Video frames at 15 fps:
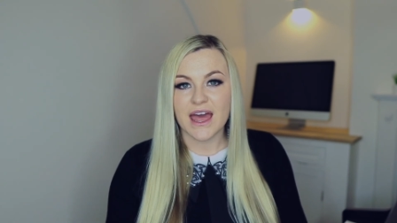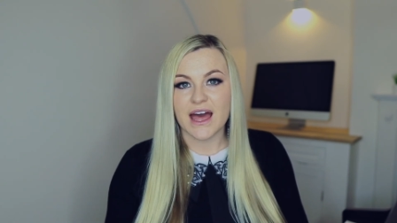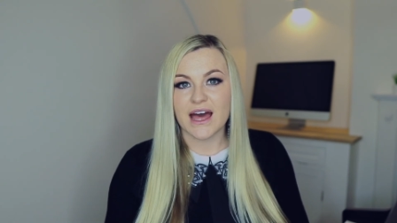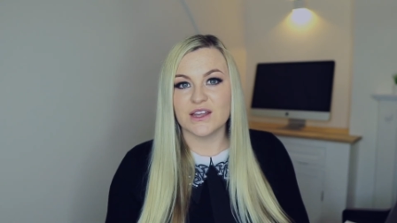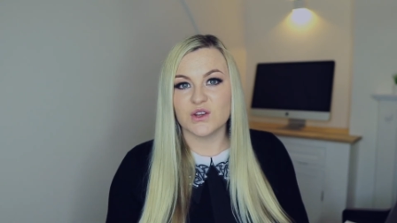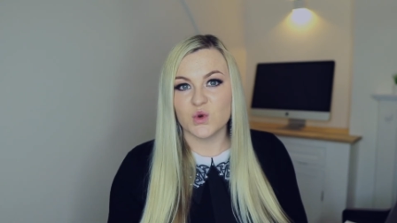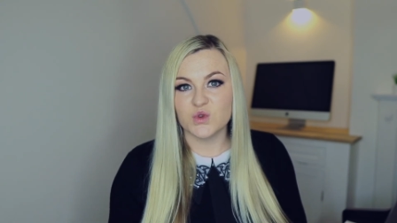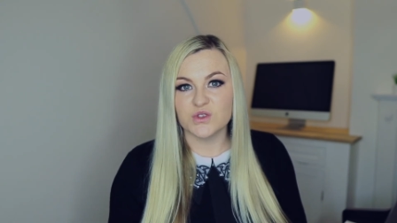
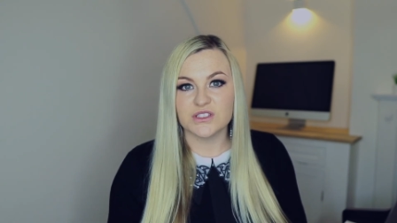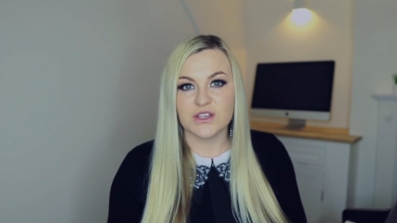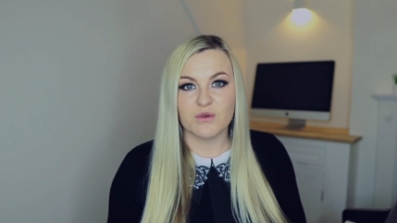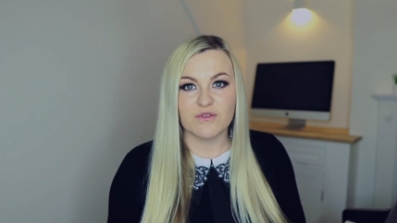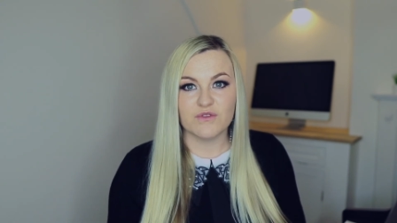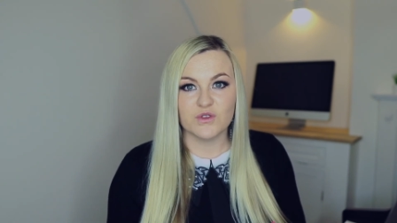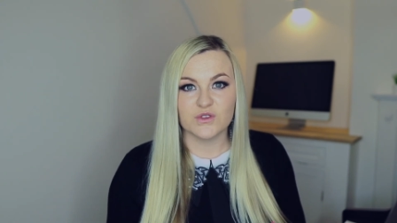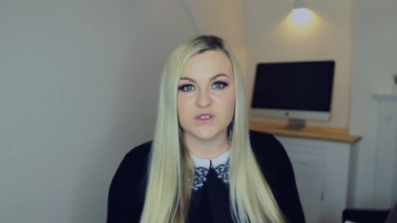And also
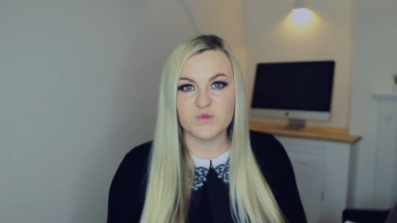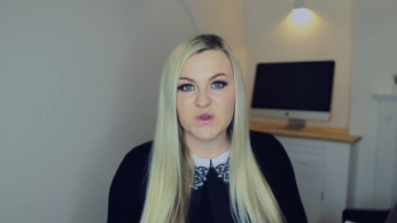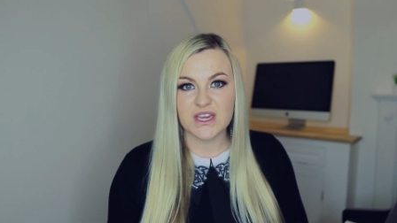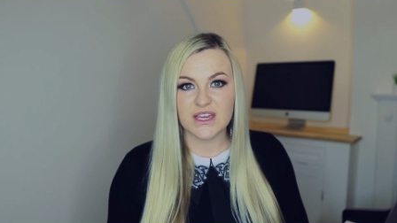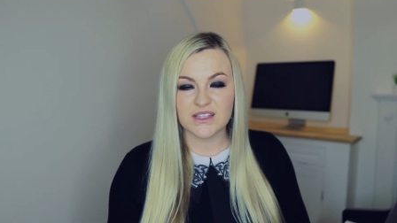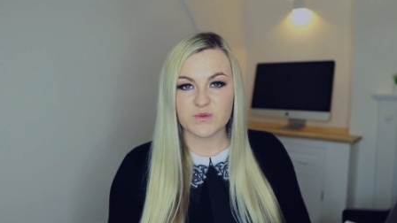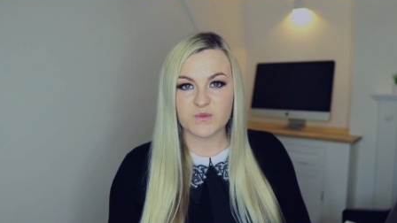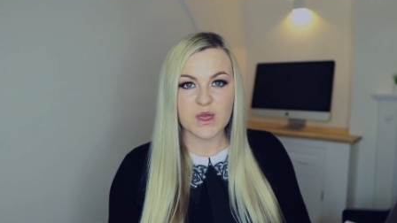if you're
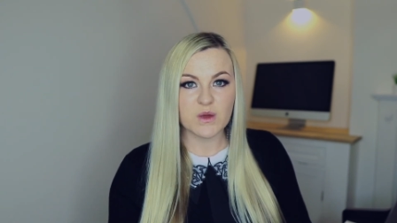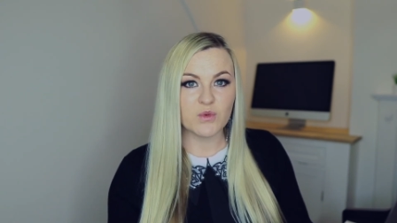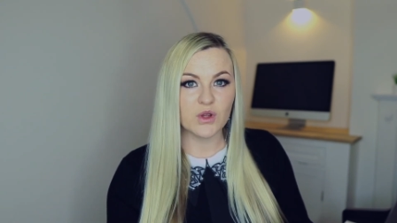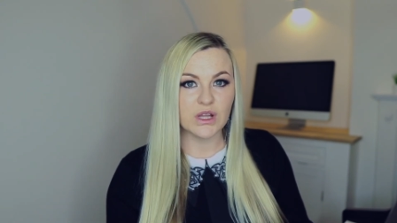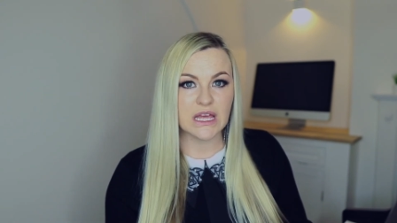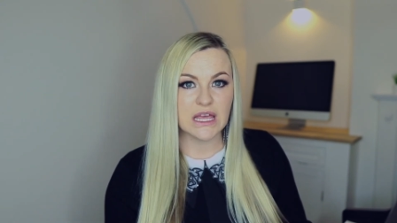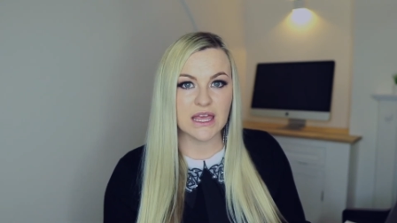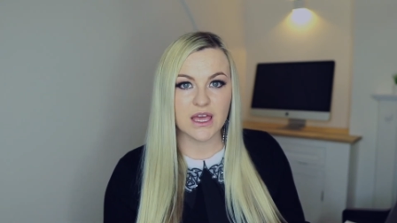speaking to people
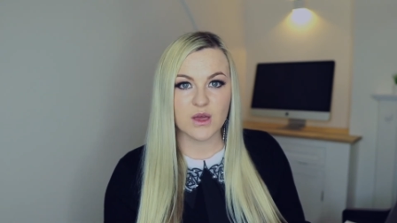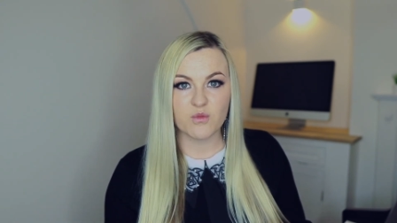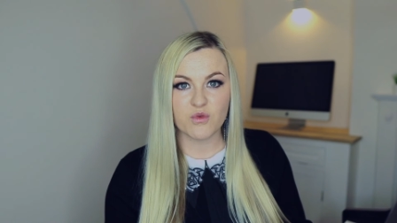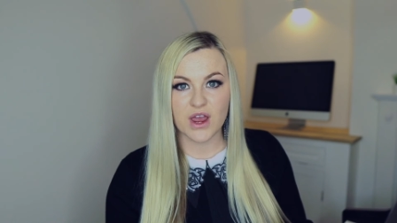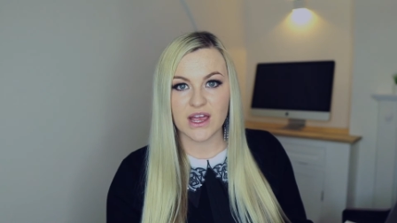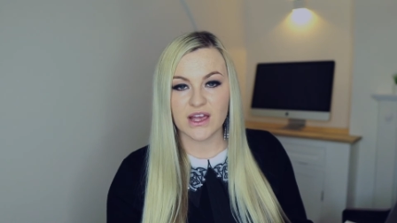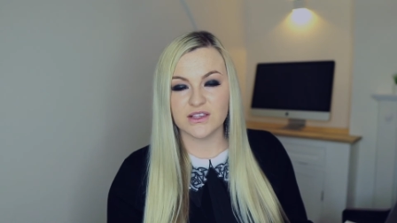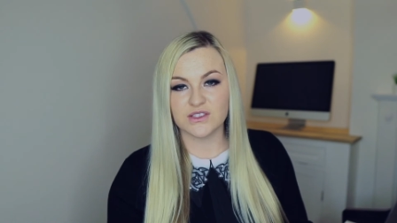in gig
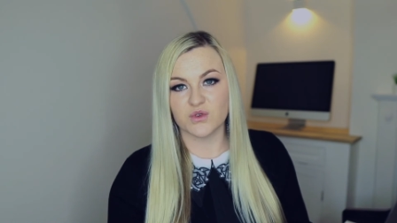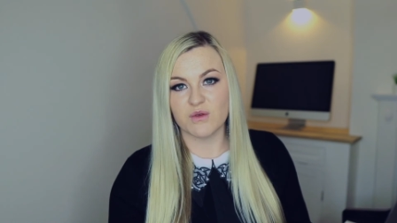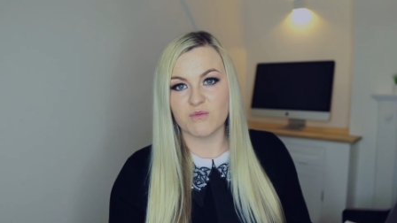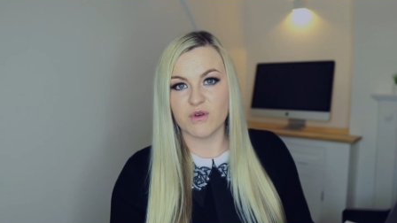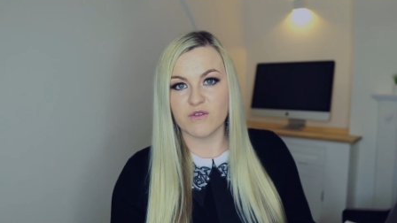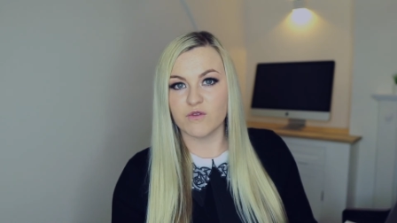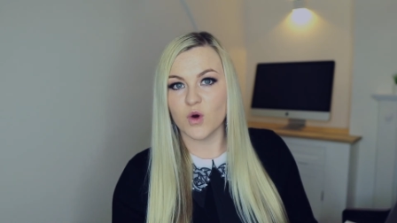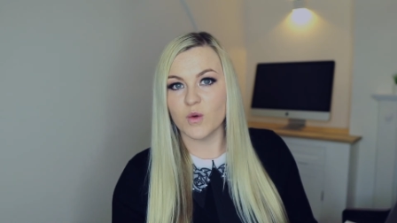breaks or in
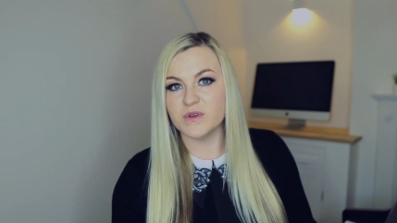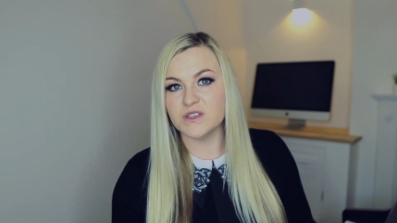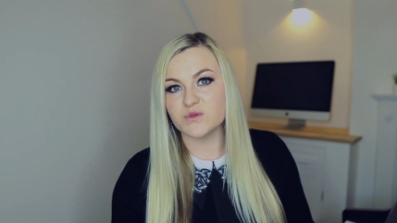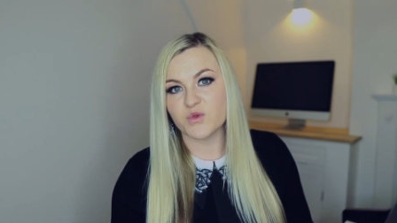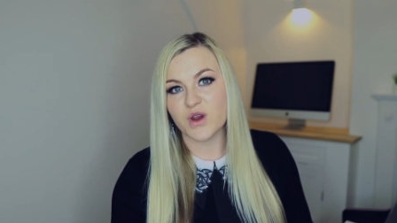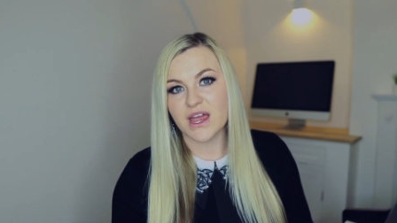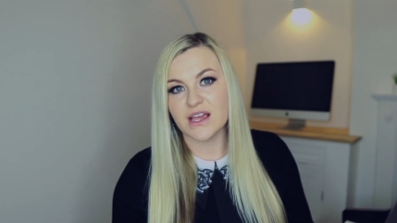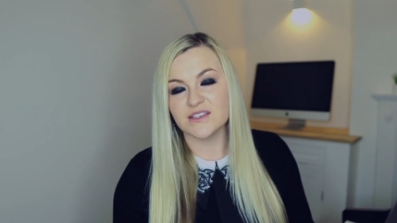performance
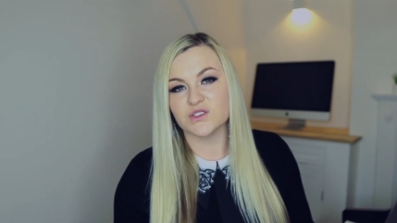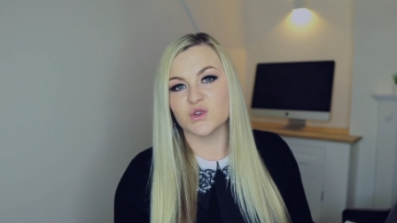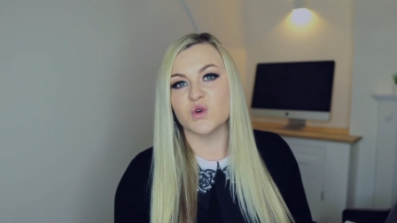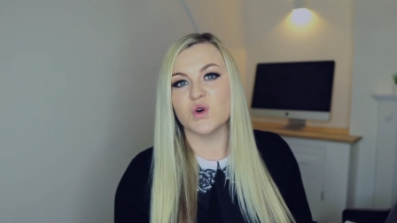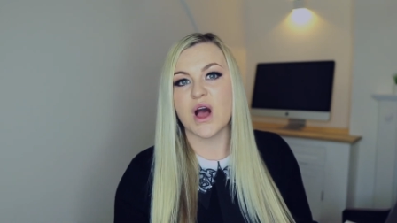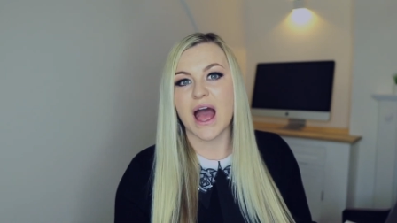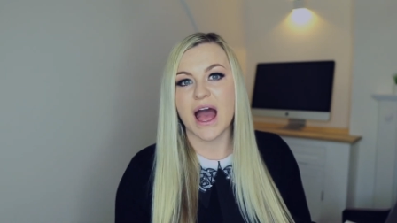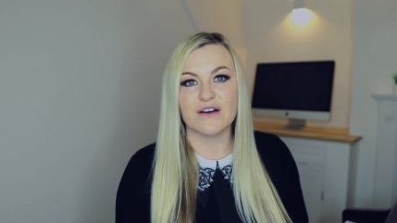breaks
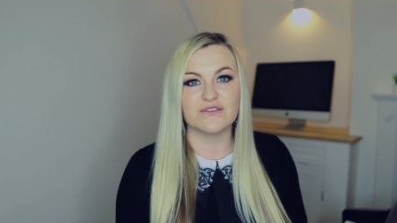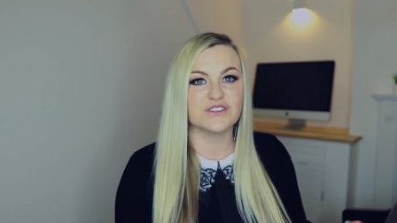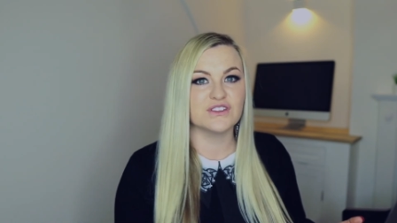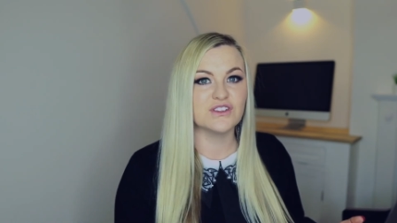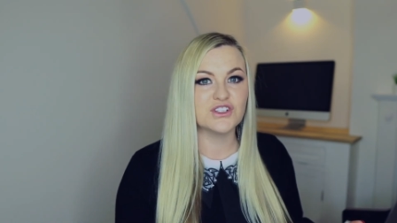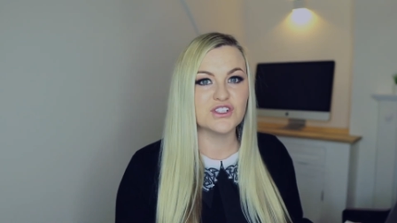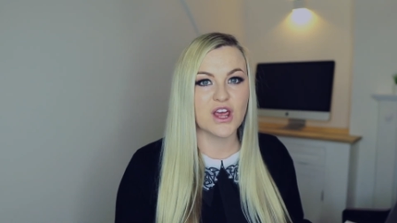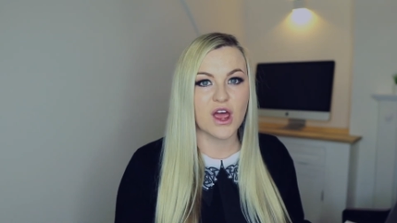or after the
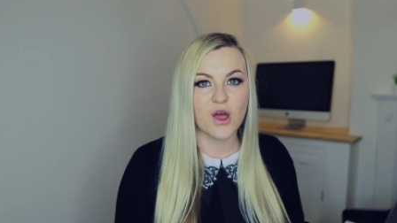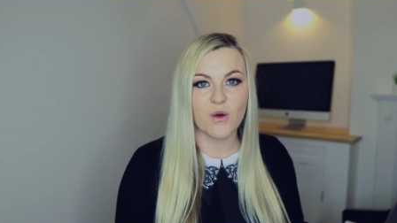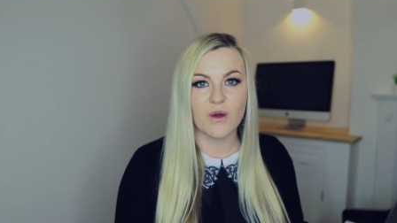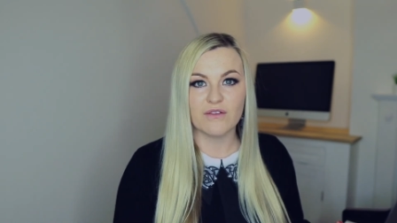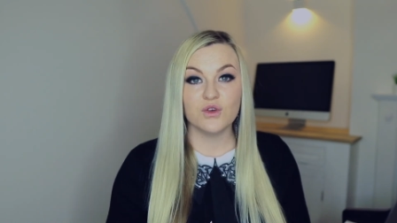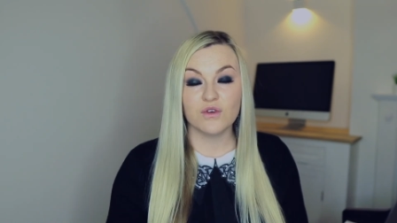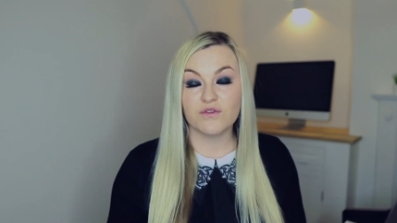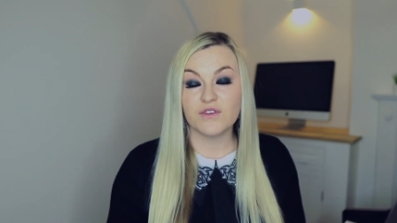show,
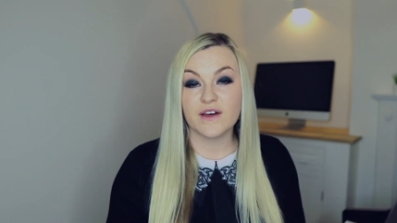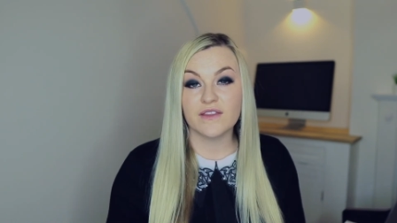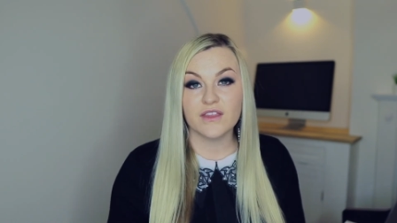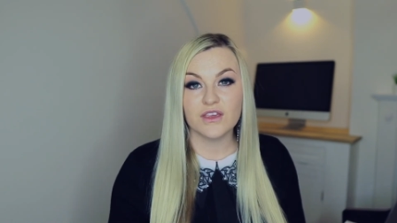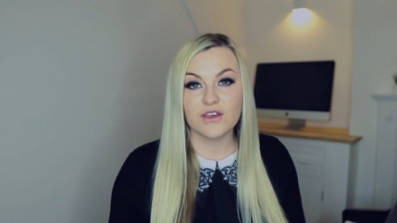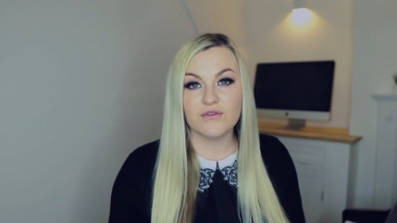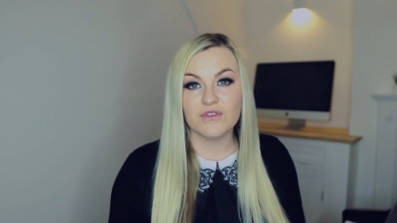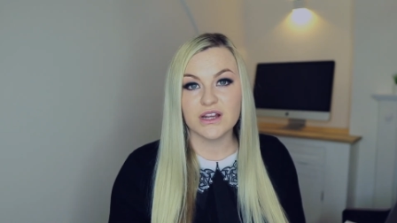you will find that
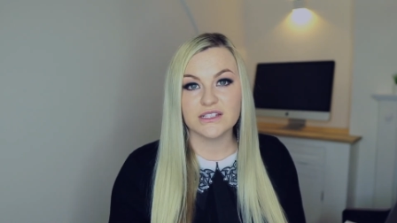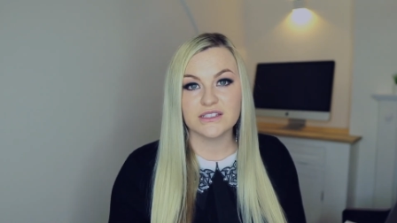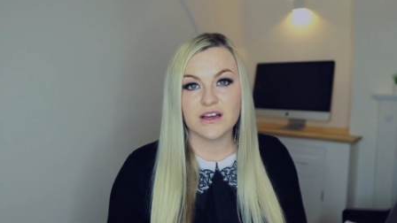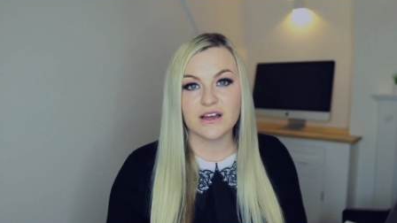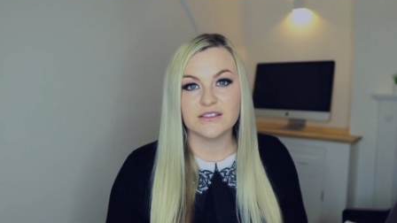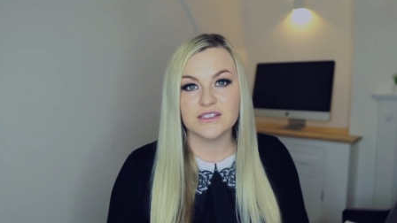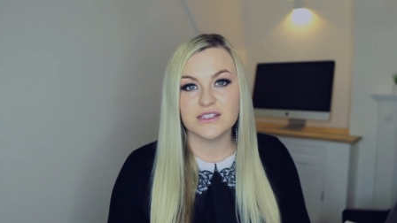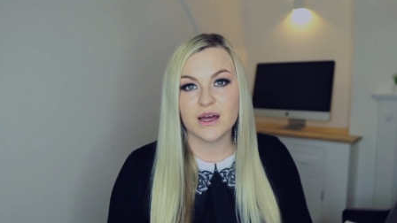you really
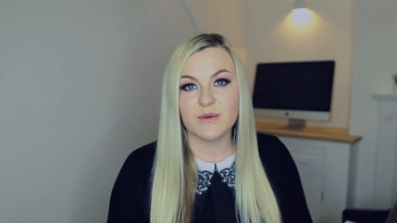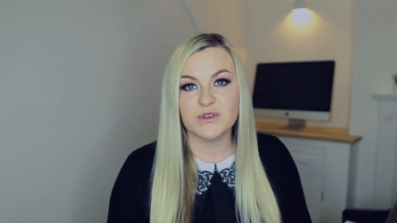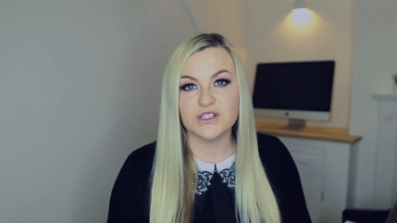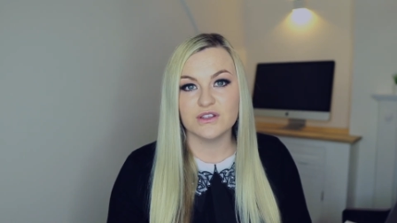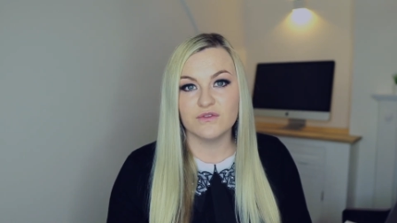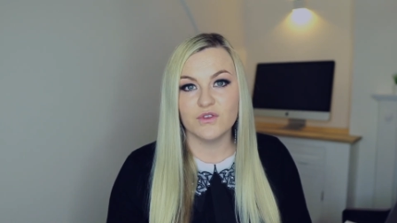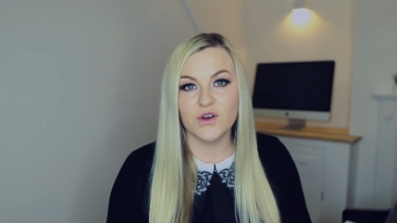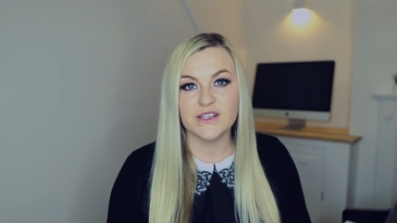start to damage
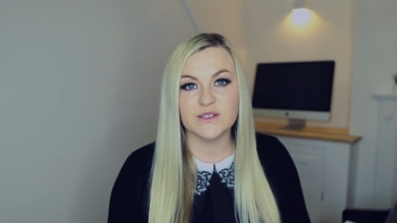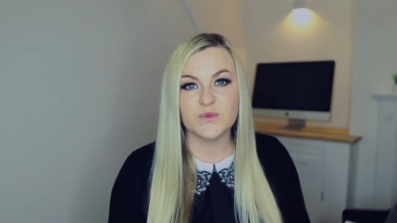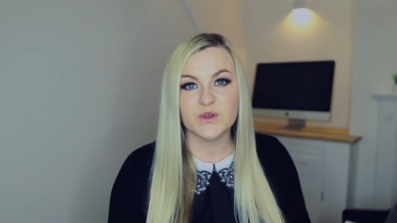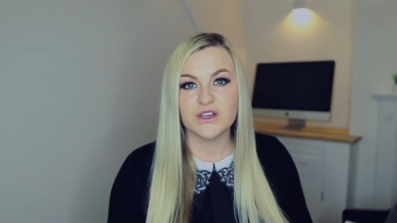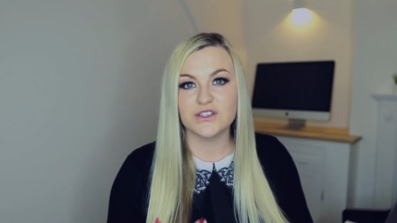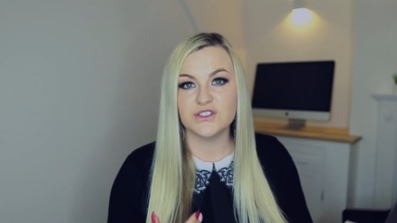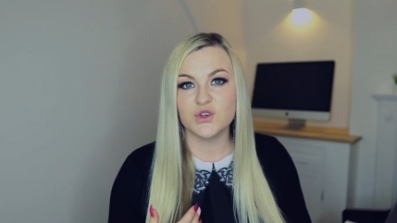your voice because